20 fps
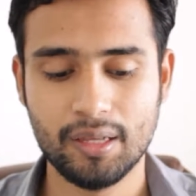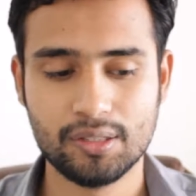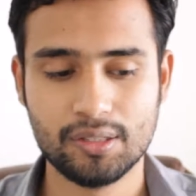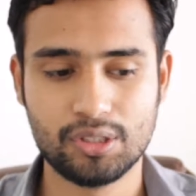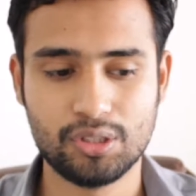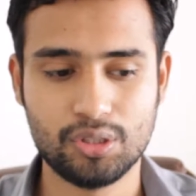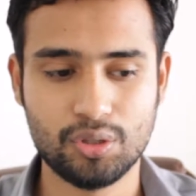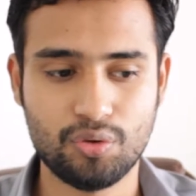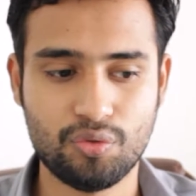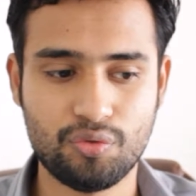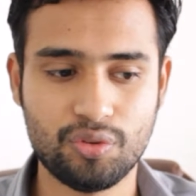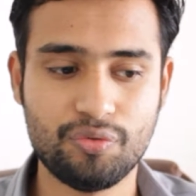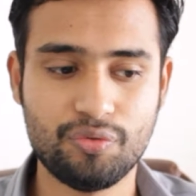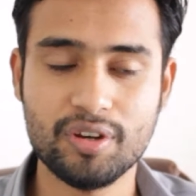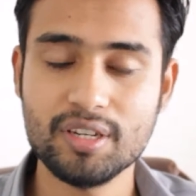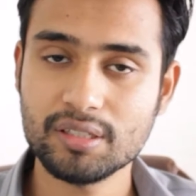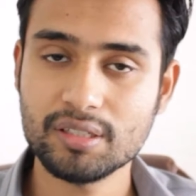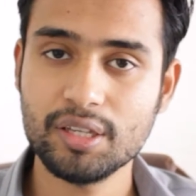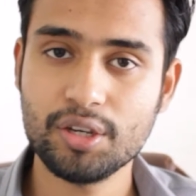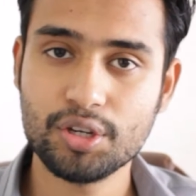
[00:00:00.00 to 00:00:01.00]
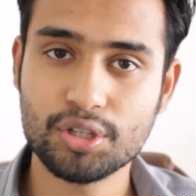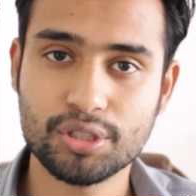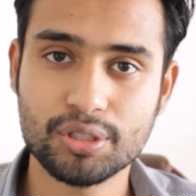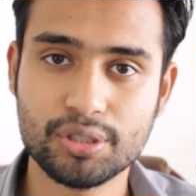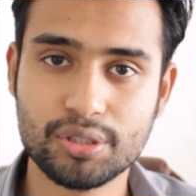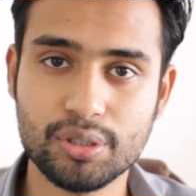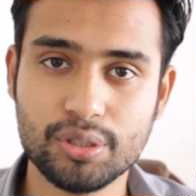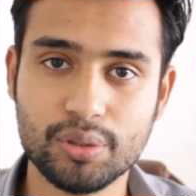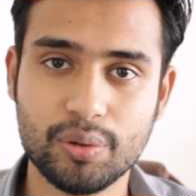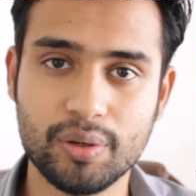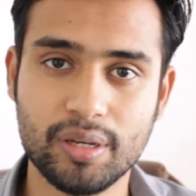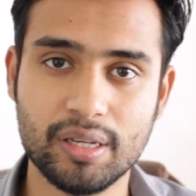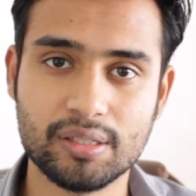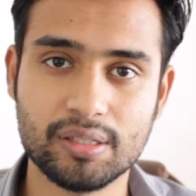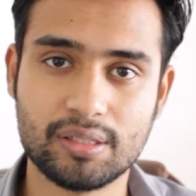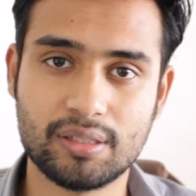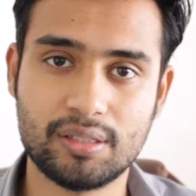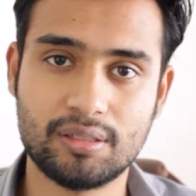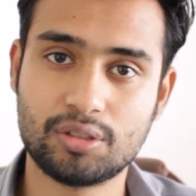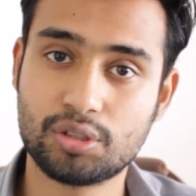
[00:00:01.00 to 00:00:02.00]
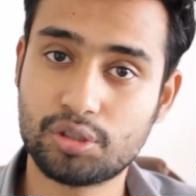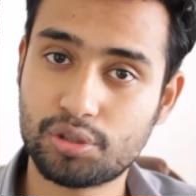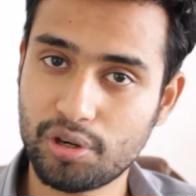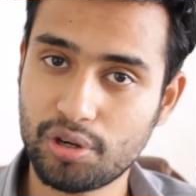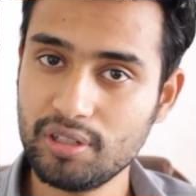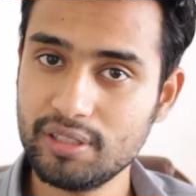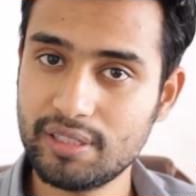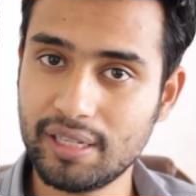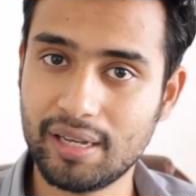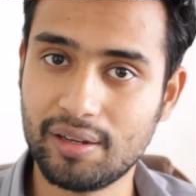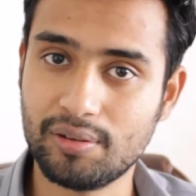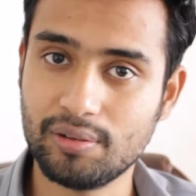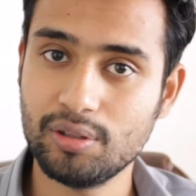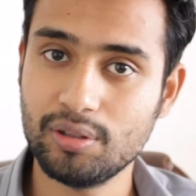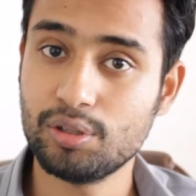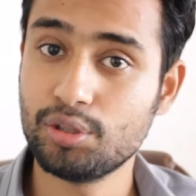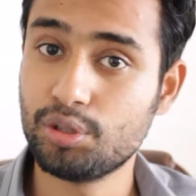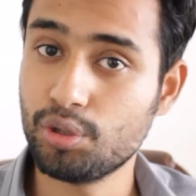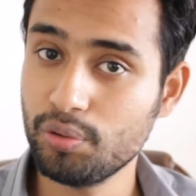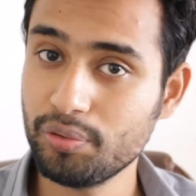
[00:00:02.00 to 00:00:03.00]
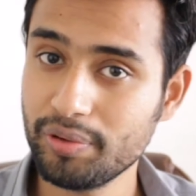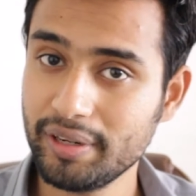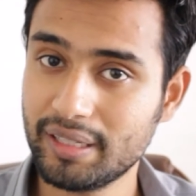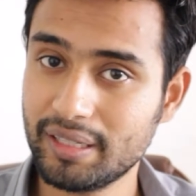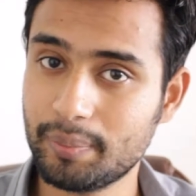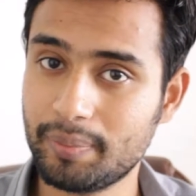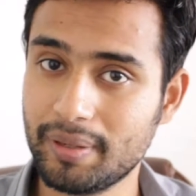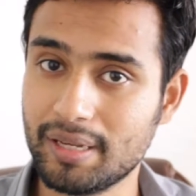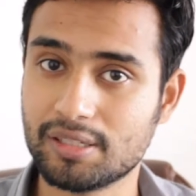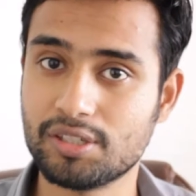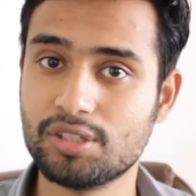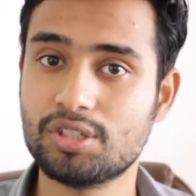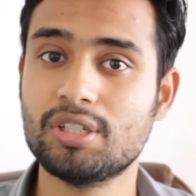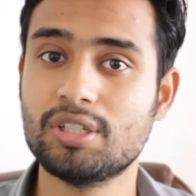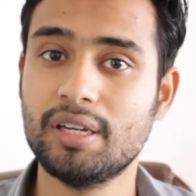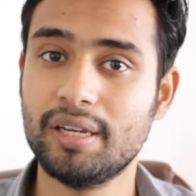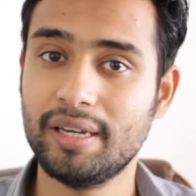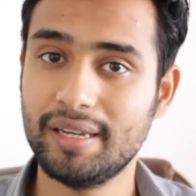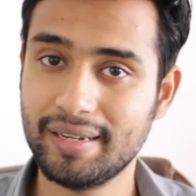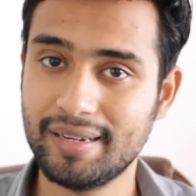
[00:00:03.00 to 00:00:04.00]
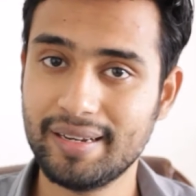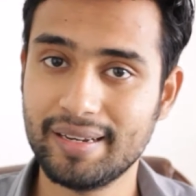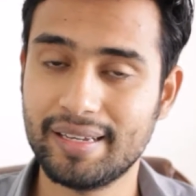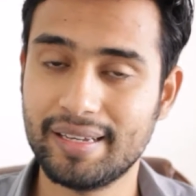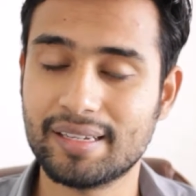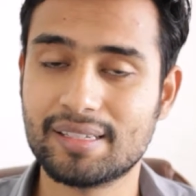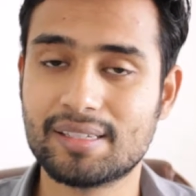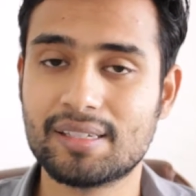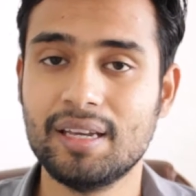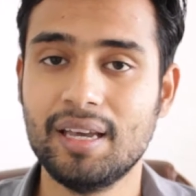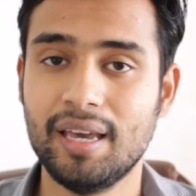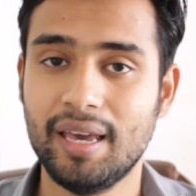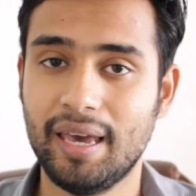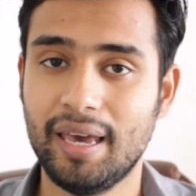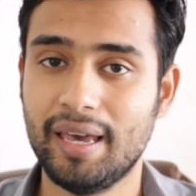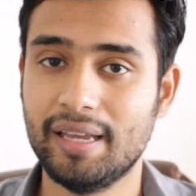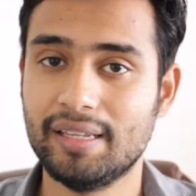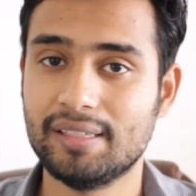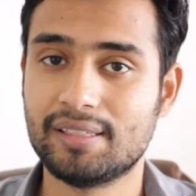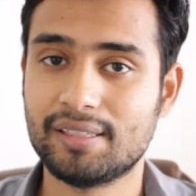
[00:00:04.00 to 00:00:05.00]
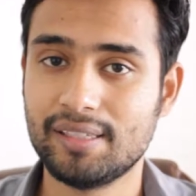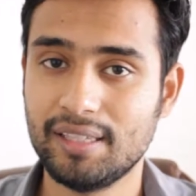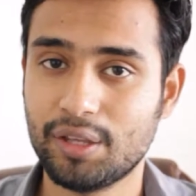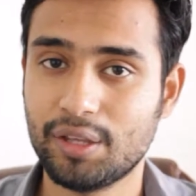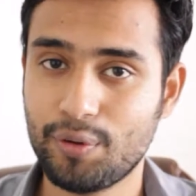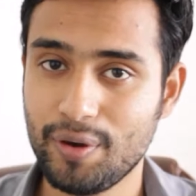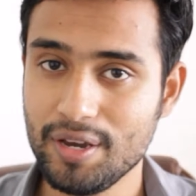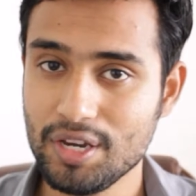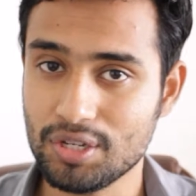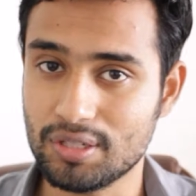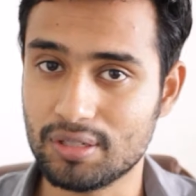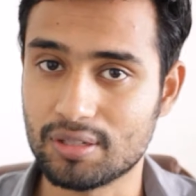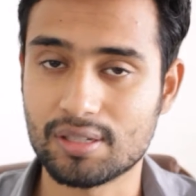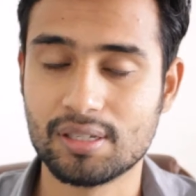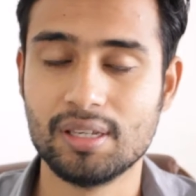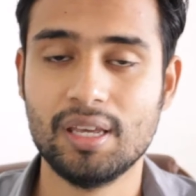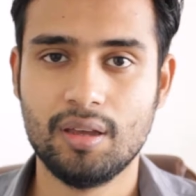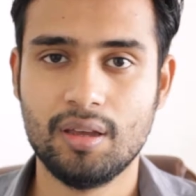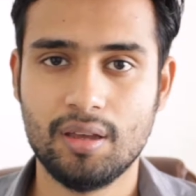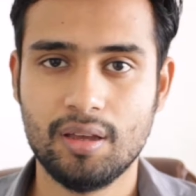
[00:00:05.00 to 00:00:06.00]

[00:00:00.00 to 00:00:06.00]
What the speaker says: So the first thing you should do is scroll down, don't read the passage, hit next and see the questions.